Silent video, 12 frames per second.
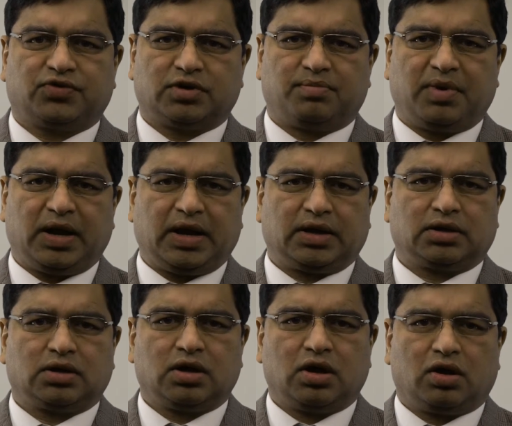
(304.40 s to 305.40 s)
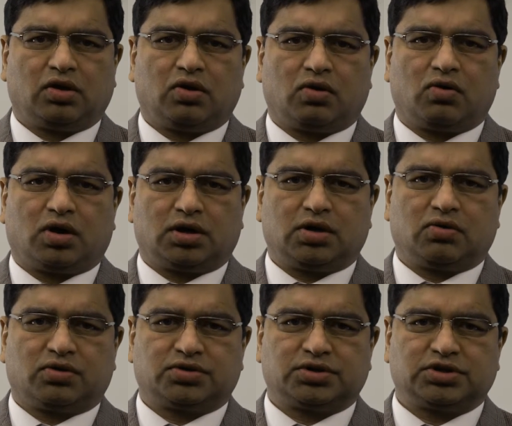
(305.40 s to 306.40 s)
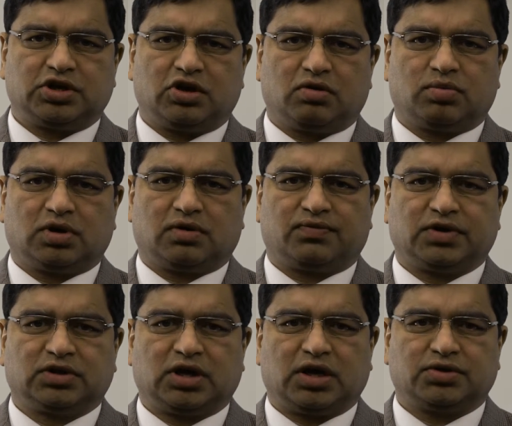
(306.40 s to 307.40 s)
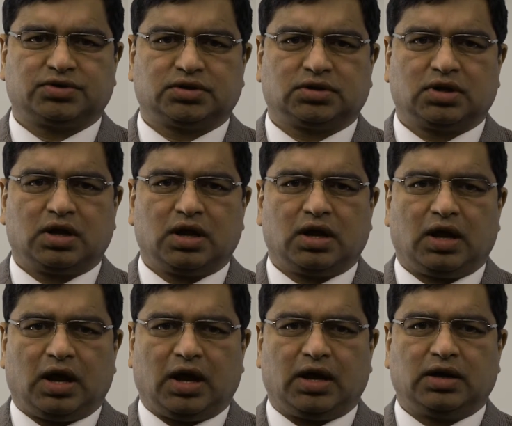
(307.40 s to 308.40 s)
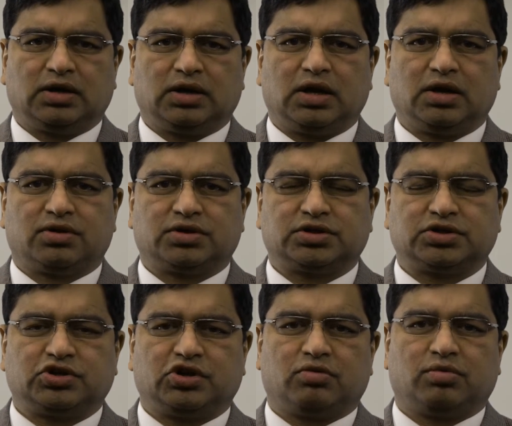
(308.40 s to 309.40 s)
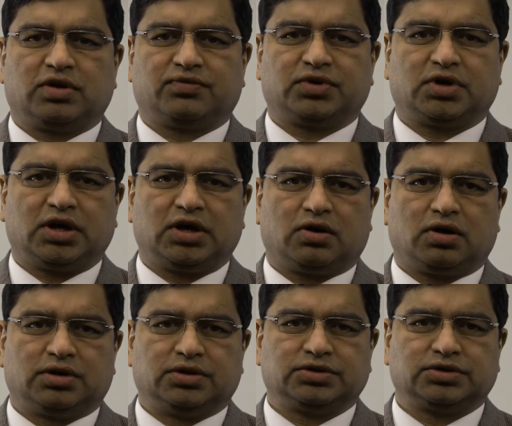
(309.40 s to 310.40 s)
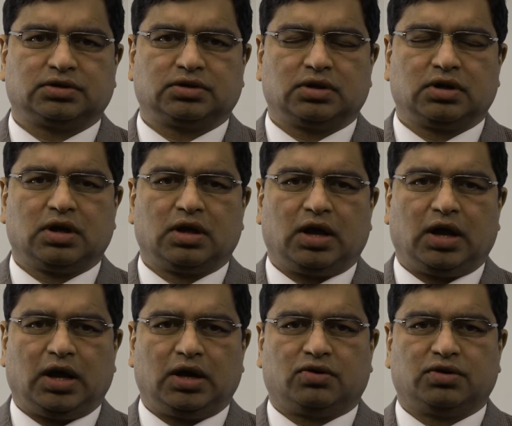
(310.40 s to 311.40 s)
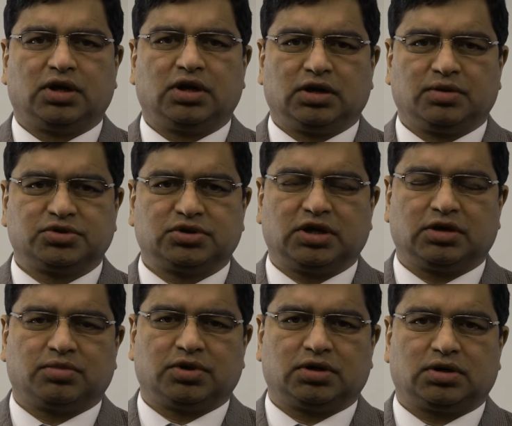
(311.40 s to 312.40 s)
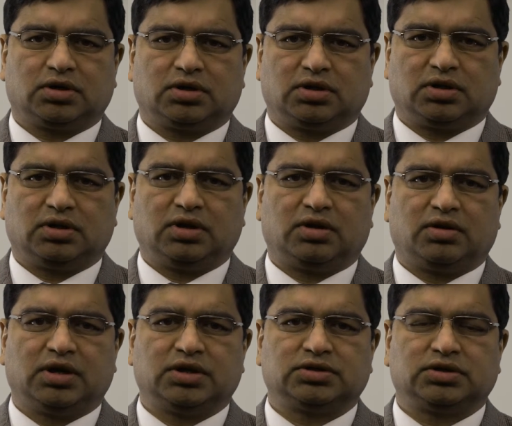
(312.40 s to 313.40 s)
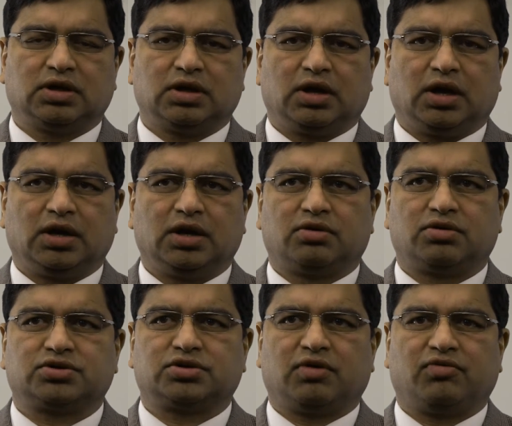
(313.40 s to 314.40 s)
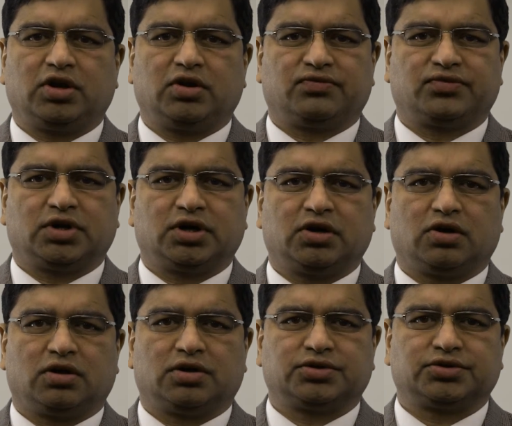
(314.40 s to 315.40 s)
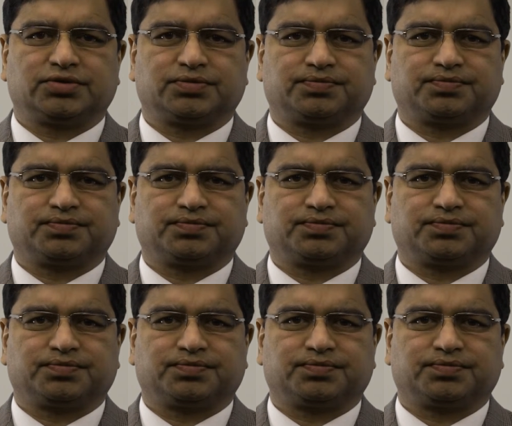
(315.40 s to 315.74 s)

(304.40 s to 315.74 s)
for the bank, you have got a notes receivable of $1,000, and interest receivable of $30. And on the income statement, there is an interest revenue of $30.